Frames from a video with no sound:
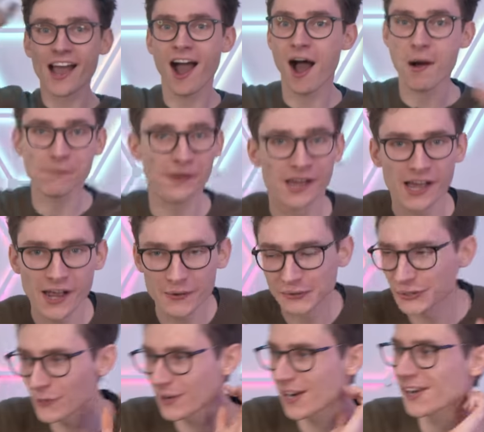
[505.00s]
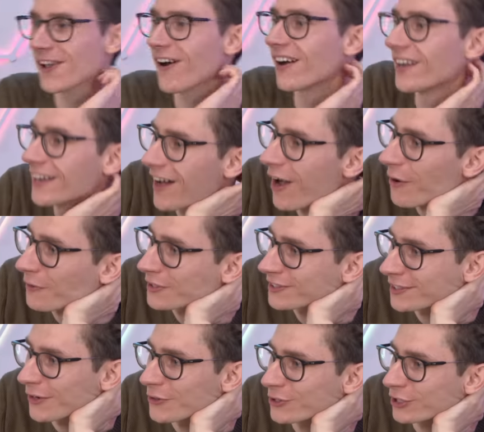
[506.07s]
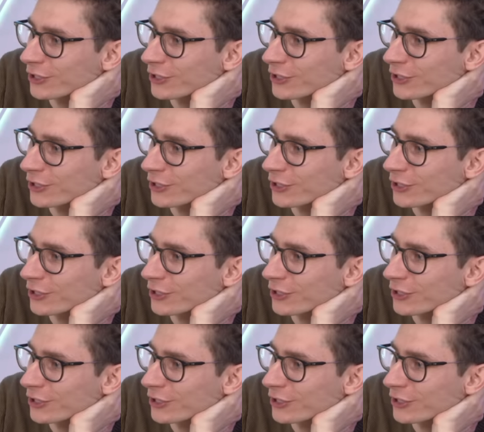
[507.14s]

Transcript: it up. It was all a lie. I was so